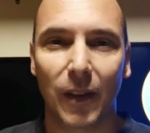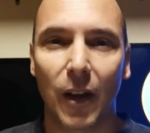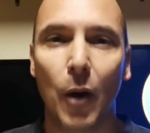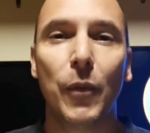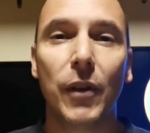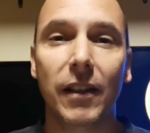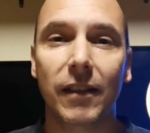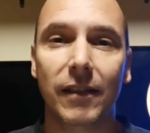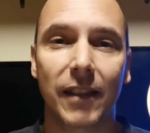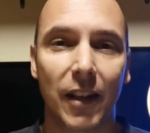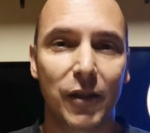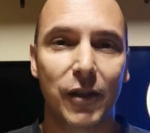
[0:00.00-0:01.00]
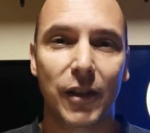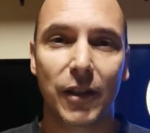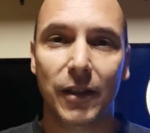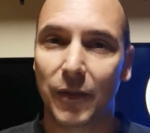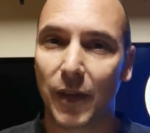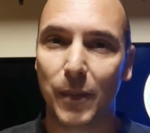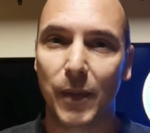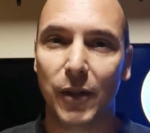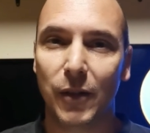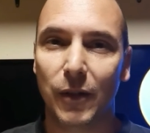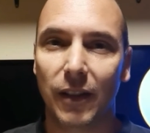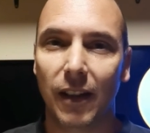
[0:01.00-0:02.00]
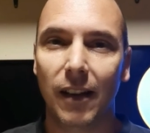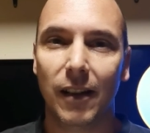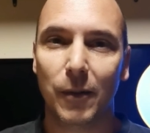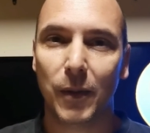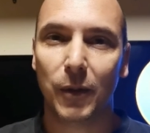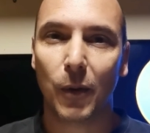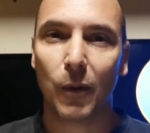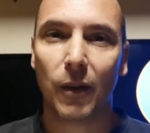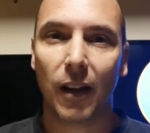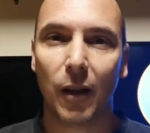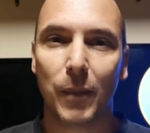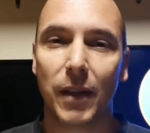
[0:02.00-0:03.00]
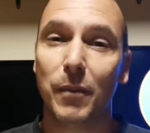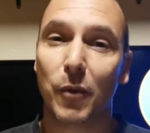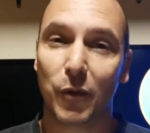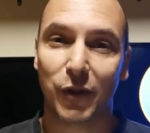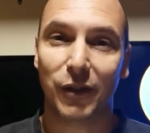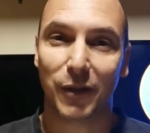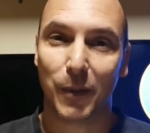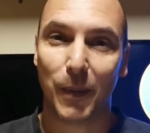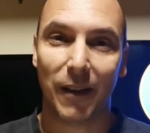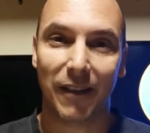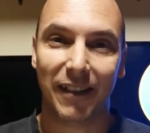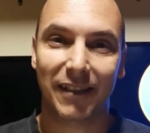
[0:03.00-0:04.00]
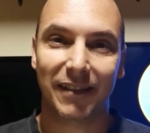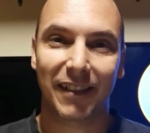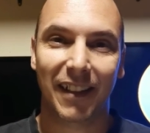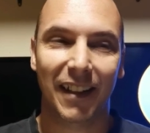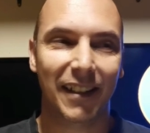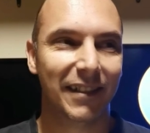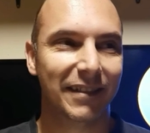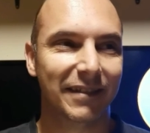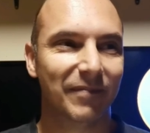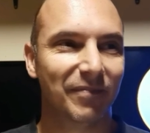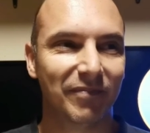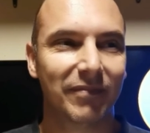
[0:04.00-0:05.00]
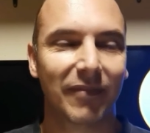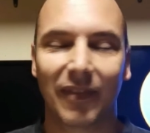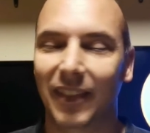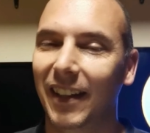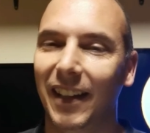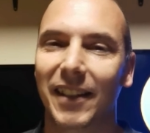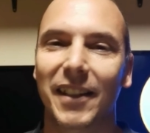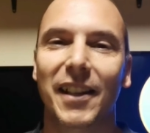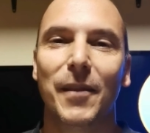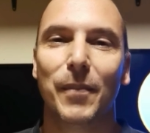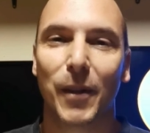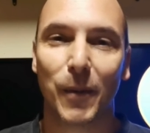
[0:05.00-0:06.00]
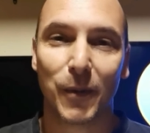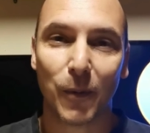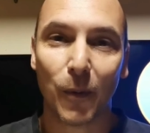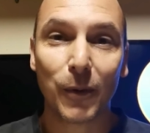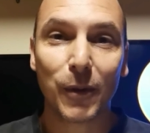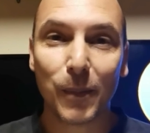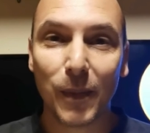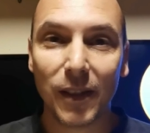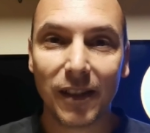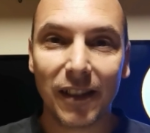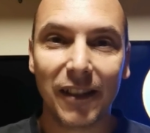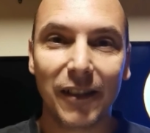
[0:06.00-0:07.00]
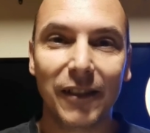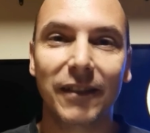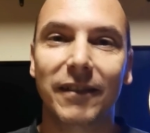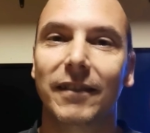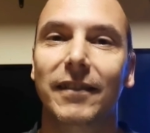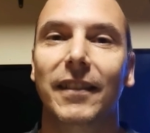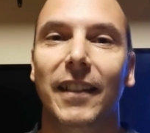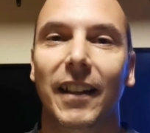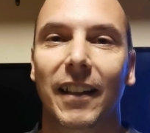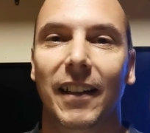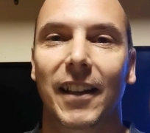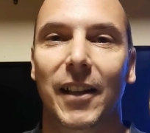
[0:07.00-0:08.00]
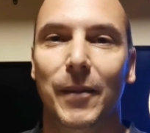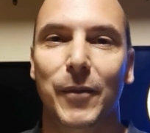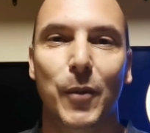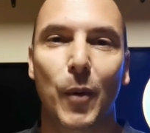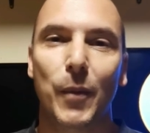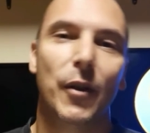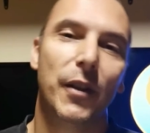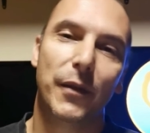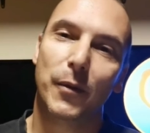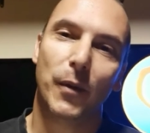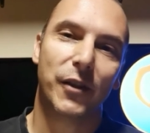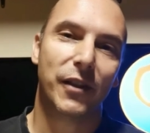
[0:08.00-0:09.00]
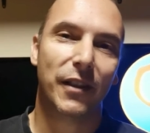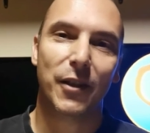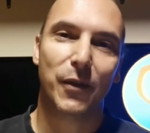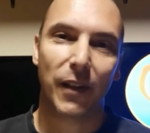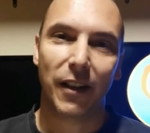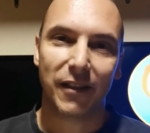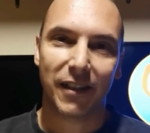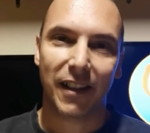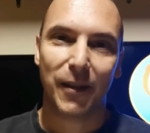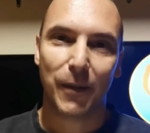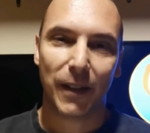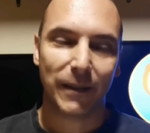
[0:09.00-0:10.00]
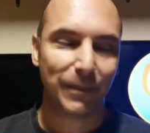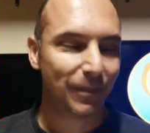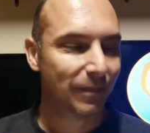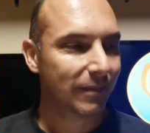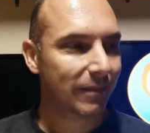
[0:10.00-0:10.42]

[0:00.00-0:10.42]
hopefully next year if I meet you again and we talk, I'll be more chilled about it. And yeah, but it was awesome meeting you. Um, you're probably not even watching these videos anyway,